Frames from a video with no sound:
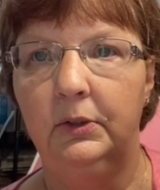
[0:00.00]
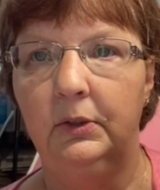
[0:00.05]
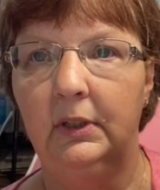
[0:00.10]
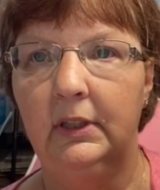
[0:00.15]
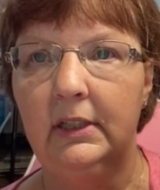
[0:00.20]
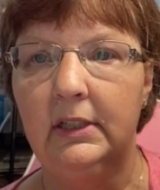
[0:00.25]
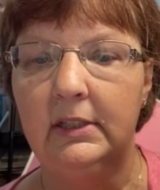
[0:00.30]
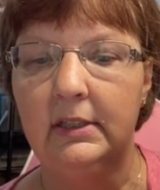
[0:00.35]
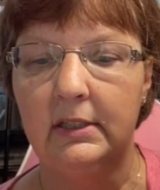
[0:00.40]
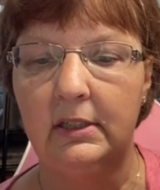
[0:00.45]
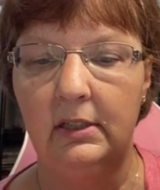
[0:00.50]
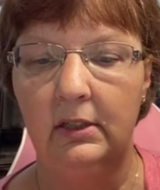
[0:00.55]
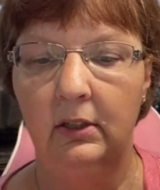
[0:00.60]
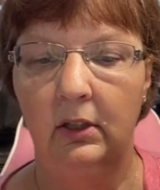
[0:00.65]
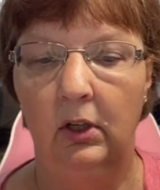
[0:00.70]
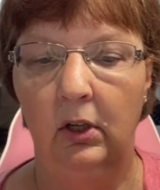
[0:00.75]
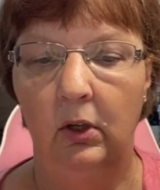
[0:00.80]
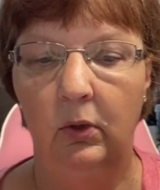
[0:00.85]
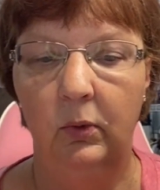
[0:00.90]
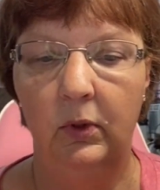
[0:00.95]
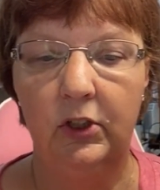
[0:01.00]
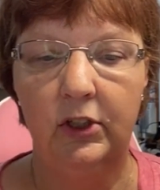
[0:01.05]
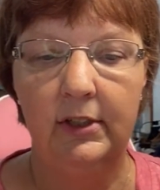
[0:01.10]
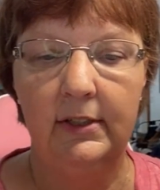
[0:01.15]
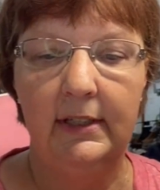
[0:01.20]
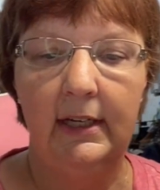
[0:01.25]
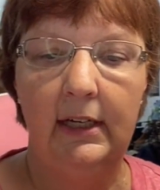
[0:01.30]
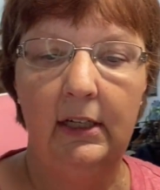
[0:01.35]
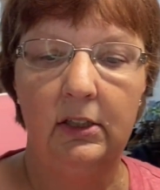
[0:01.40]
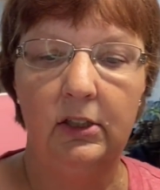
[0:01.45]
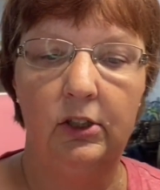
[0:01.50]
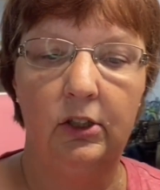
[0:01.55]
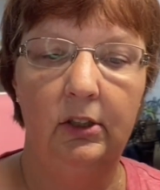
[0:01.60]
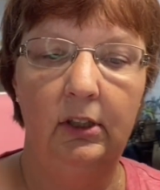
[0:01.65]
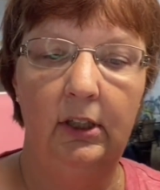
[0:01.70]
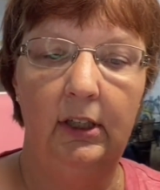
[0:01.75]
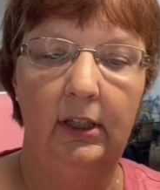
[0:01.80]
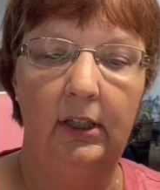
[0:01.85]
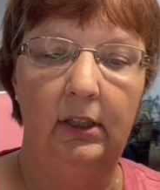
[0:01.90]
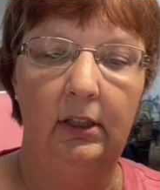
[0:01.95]
list, which is
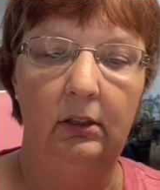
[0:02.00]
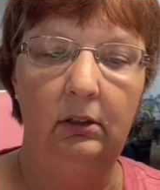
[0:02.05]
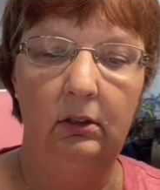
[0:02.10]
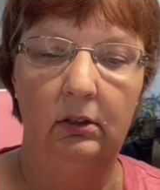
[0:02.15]
actually